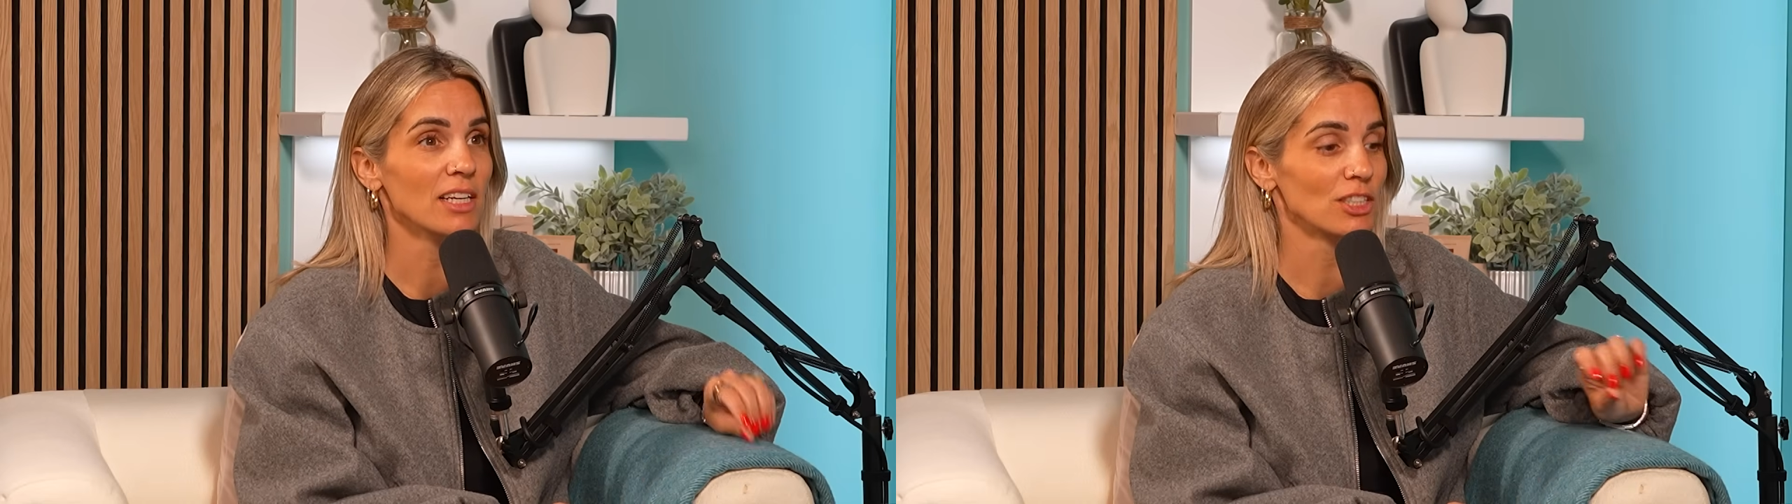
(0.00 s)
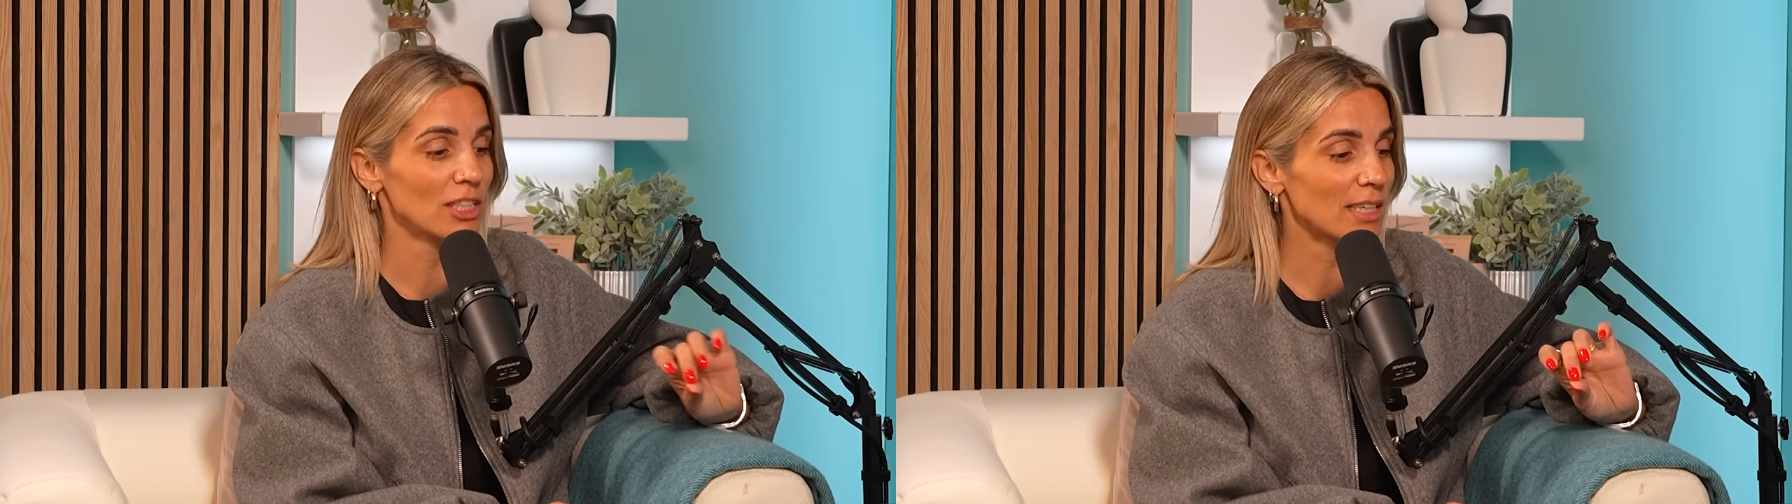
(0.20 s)

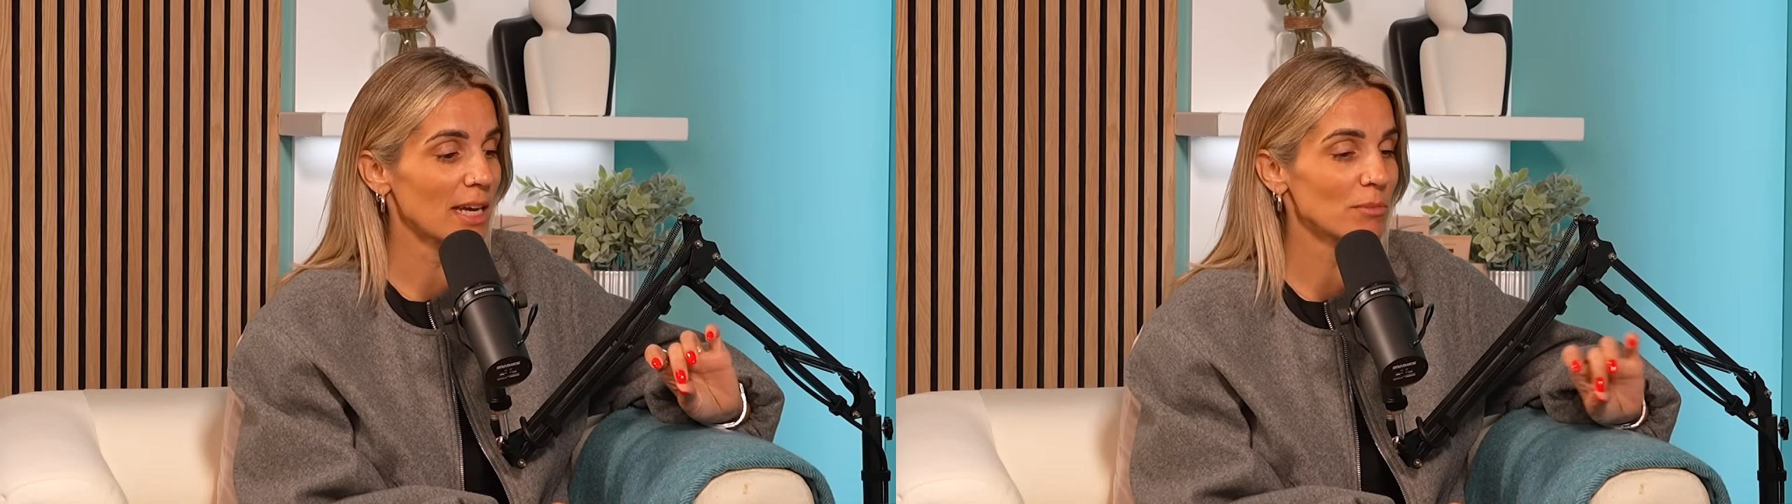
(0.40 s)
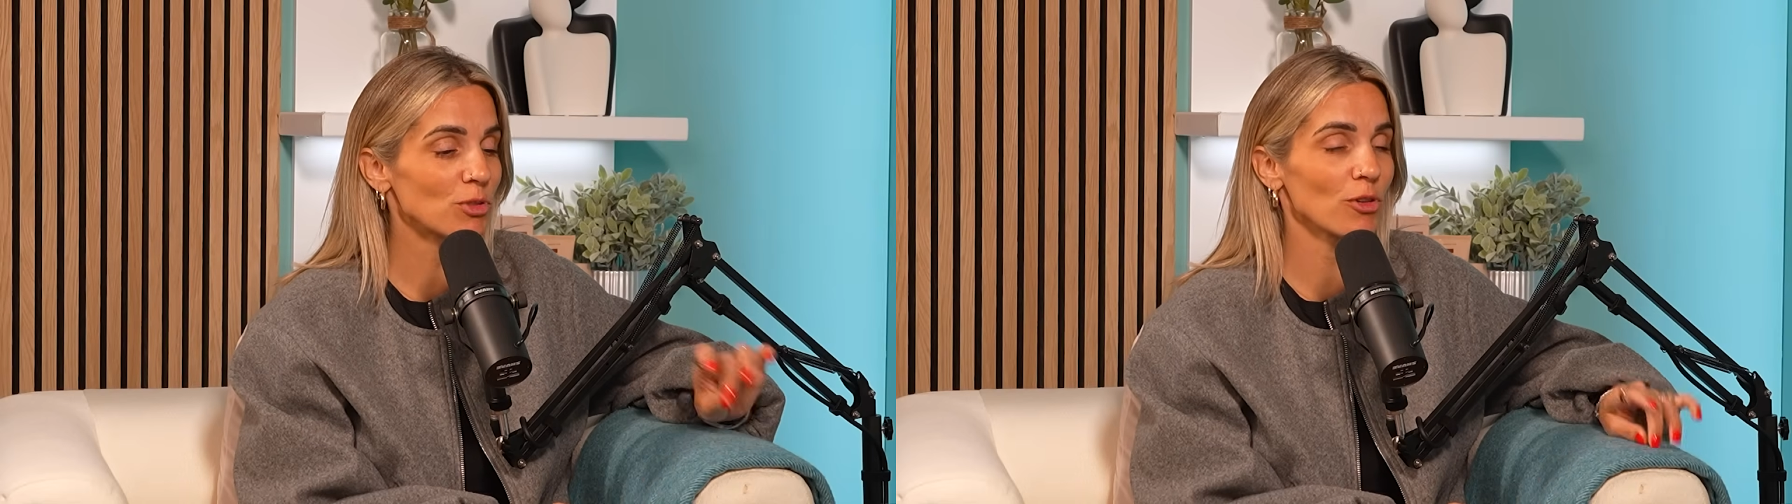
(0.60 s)
she
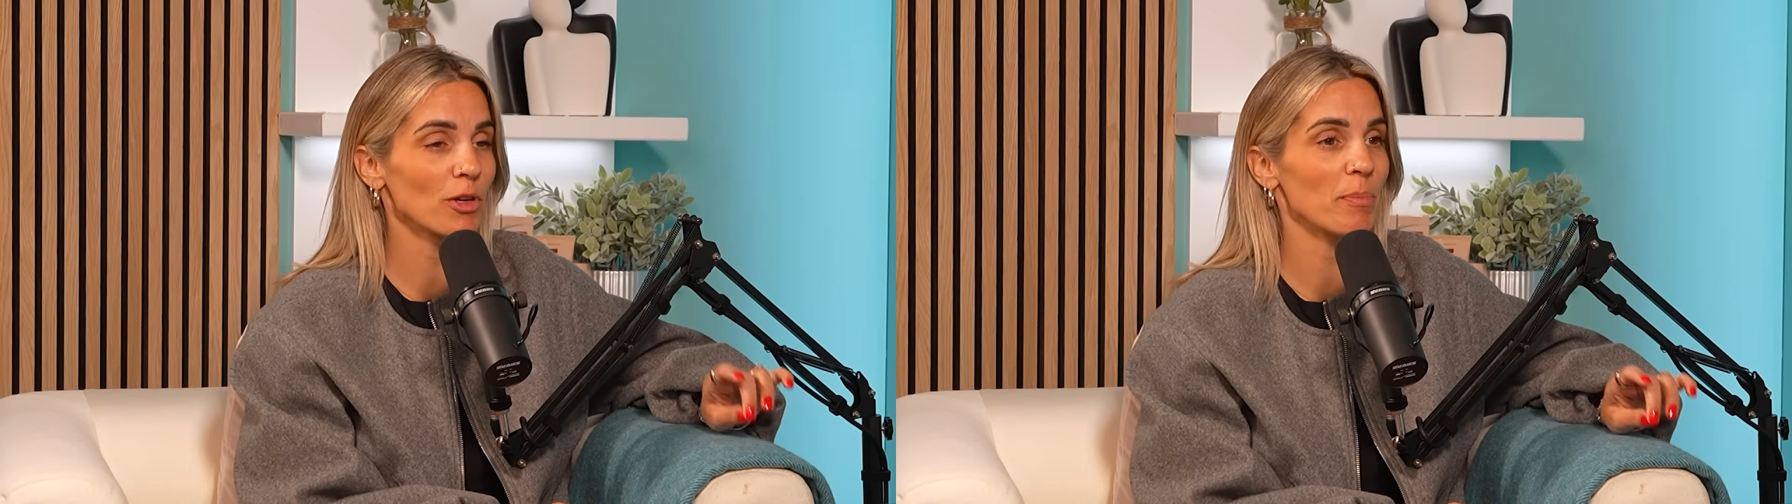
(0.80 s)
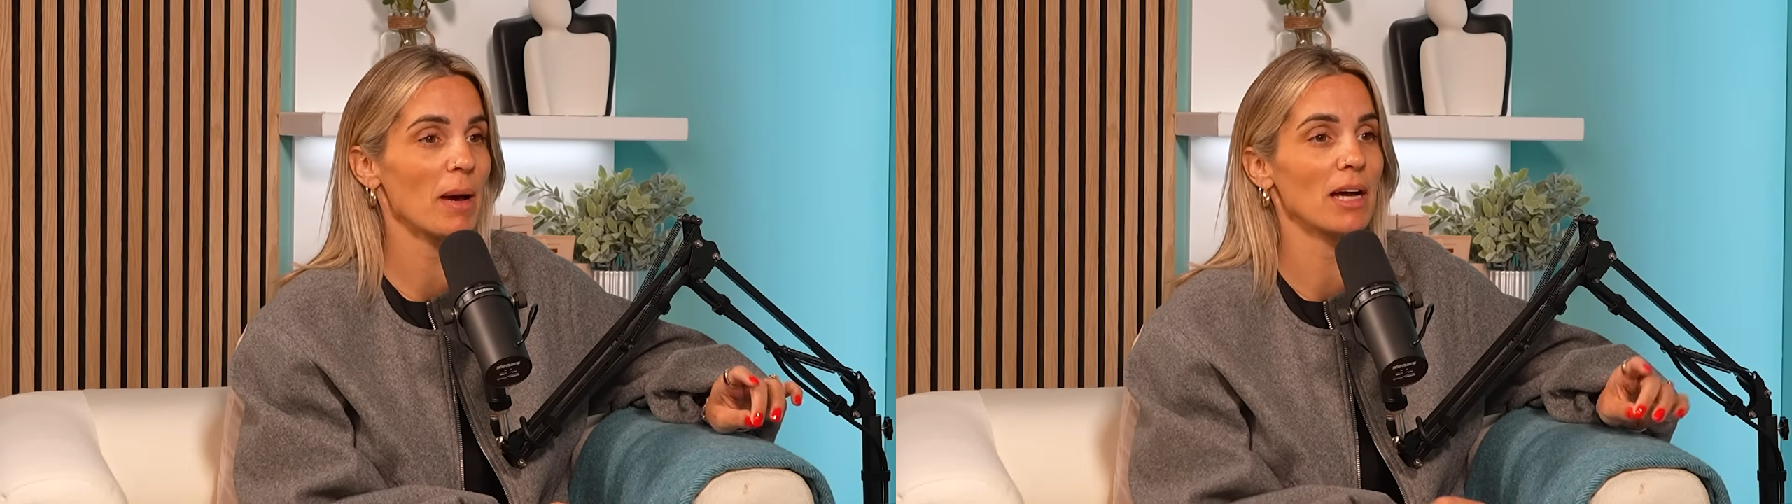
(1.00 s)
kept
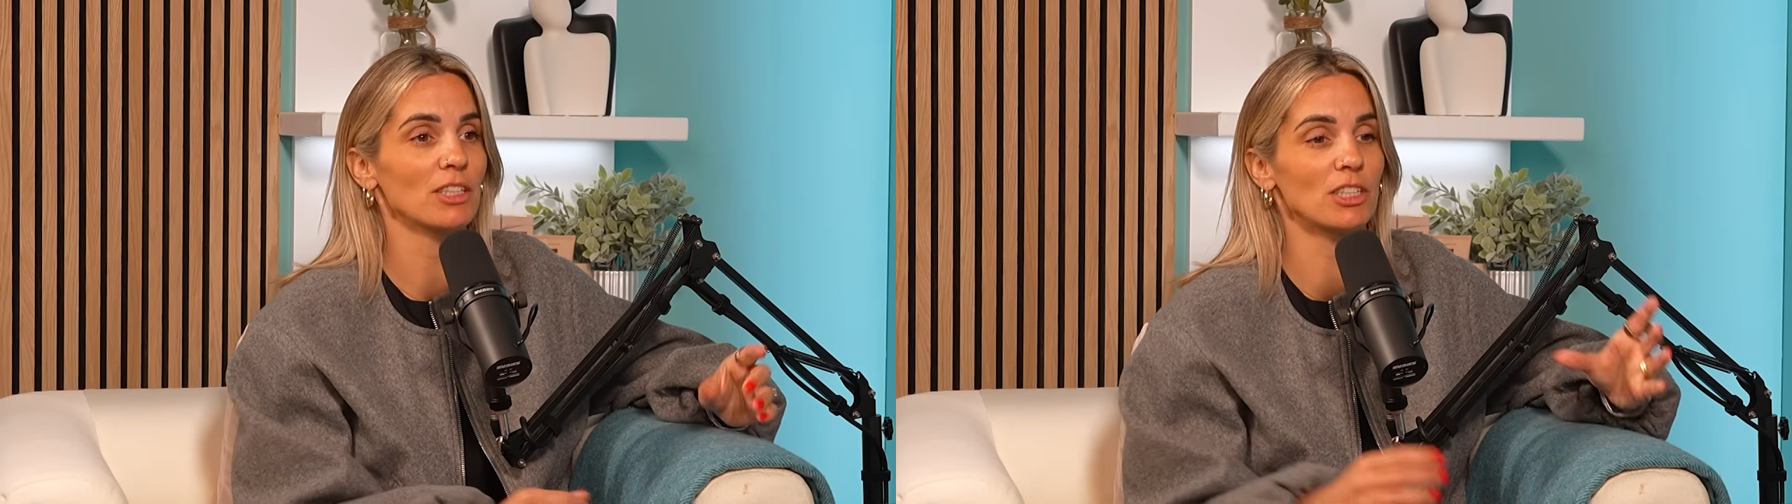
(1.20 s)
drawing a bat.